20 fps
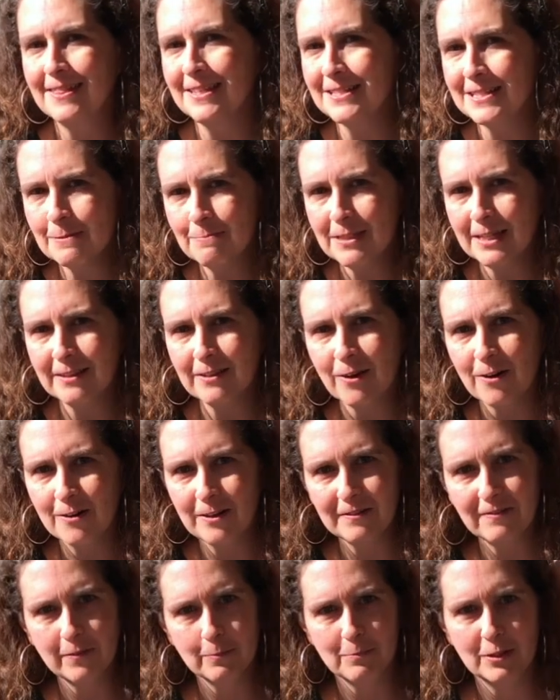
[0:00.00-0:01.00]
it's something they're
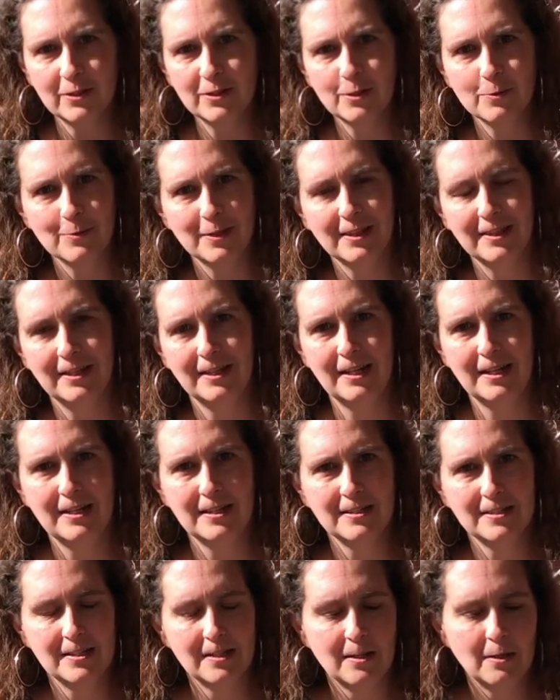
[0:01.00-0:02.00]
already familiar with in a
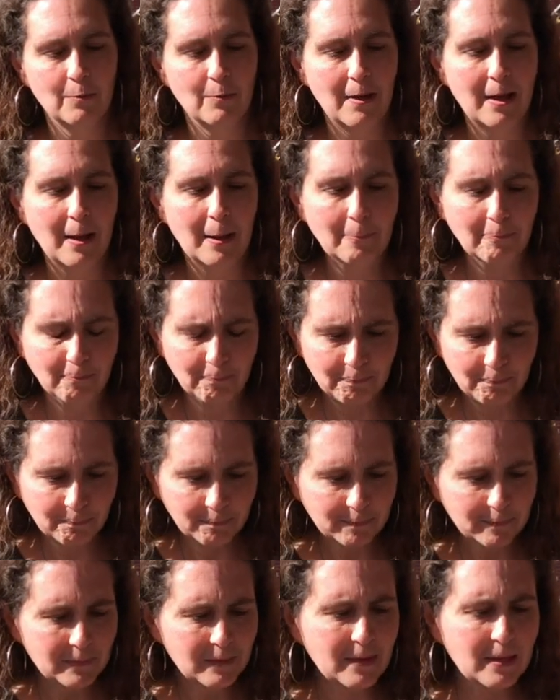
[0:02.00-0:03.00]
hands-on way
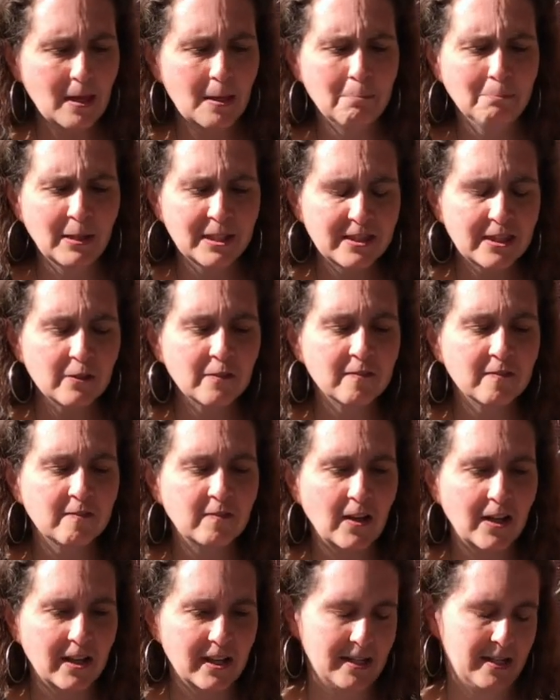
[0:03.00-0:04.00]
but they're
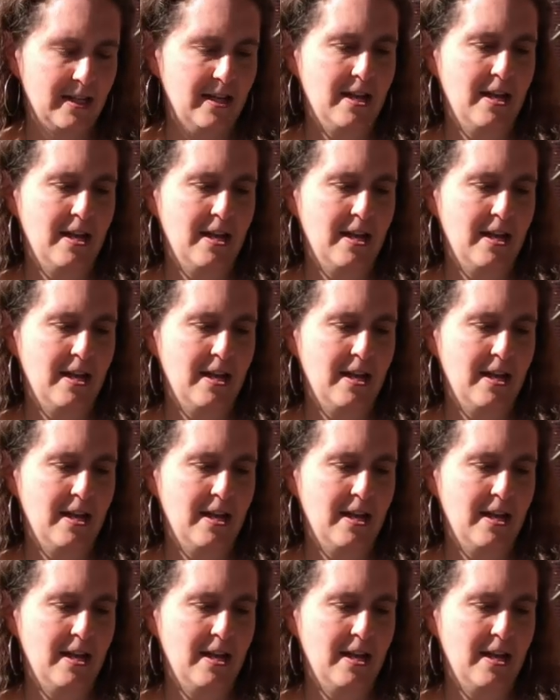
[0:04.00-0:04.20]
fun.